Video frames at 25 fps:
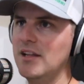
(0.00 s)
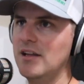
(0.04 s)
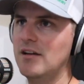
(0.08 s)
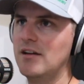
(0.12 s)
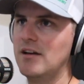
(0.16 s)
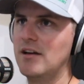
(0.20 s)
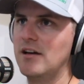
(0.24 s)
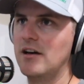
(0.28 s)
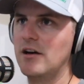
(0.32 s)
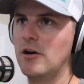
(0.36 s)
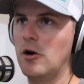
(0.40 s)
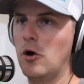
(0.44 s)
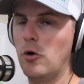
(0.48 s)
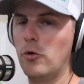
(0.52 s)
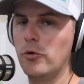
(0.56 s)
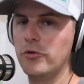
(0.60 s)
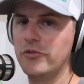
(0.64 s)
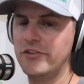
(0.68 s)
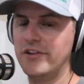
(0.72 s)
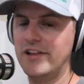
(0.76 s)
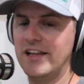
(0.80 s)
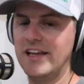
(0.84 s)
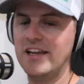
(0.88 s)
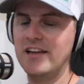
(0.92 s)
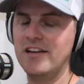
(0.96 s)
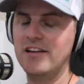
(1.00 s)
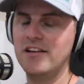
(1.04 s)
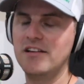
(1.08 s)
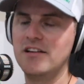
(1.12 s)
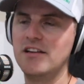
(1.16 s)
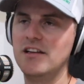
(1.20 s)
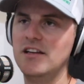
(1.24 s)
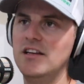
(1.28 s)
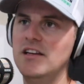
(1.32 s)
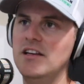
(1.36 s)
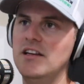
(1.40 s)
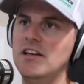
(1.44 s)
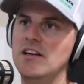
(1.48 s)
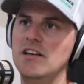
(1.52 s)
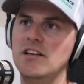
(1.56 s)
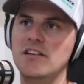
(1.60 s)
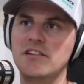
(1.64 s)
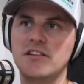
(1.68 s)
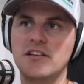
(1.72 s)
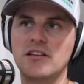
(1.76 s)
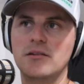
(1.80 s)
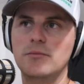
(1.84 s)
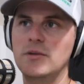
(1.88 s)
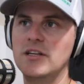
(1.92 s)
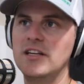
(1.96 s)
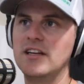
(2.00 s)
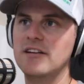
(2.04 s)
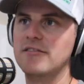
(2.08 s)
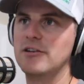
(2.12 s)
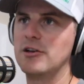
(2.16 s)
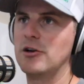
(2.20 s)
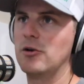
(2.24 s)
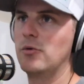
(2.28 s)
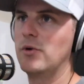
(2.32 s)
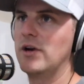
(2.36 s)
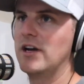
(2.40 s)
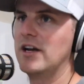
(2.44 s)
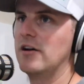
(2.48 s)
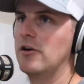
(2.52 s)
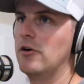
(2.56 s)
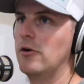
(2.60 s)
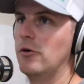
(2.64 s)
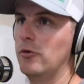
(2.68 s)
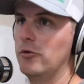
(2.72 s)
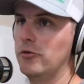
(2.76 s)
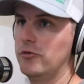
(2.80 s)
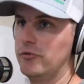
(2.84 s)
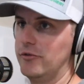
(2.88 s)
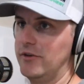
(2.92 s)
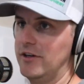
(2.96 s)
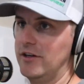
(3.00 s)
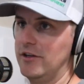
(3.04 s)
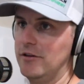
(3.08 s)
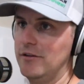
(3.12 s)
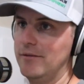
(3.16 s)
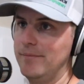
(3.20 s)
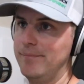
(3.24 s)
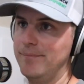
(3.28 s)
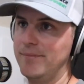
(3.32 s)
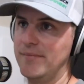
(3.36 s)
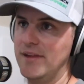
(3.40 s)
Hose Link is going to be giving away a hose reel